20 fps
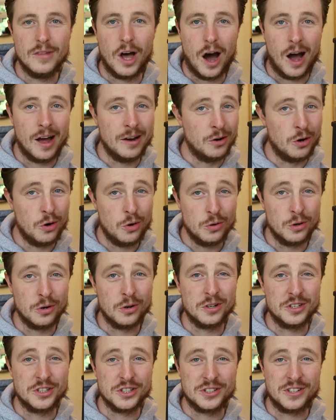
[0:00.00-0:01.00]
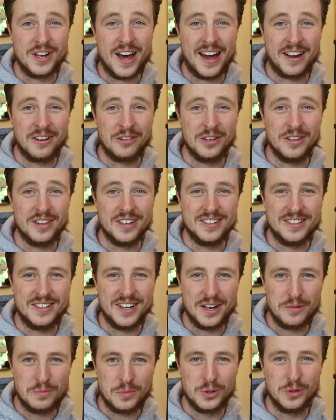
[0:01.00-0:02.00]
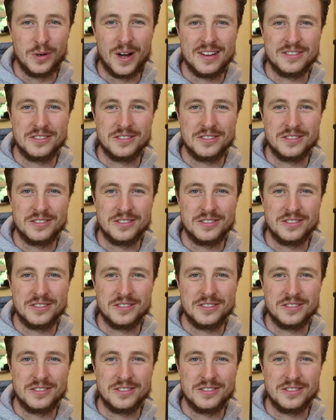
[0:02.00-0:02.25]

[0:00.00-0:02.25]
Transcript: I know you're just angry that Deadpool